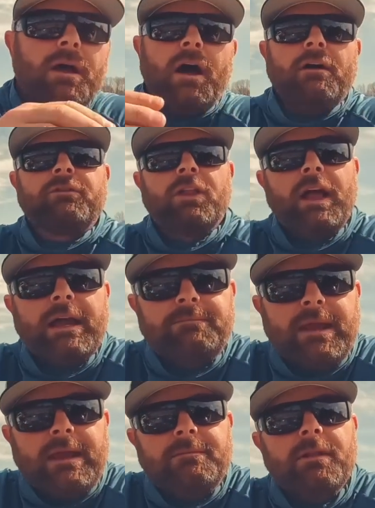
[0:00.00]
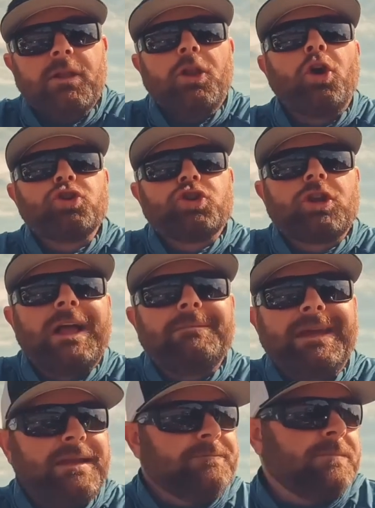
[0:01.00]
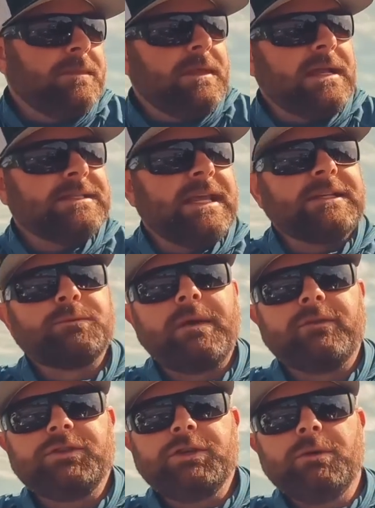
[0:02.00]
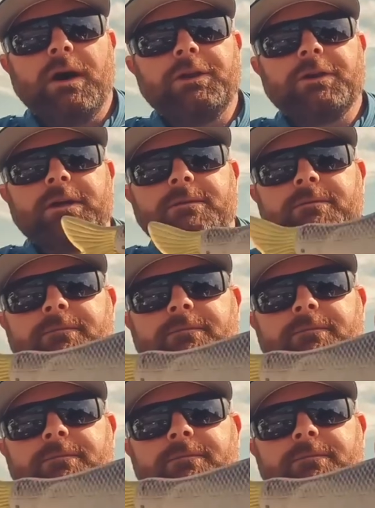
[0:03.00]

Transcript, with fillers: of glide bait, larger glide bait. That's the S-Waver two hundred.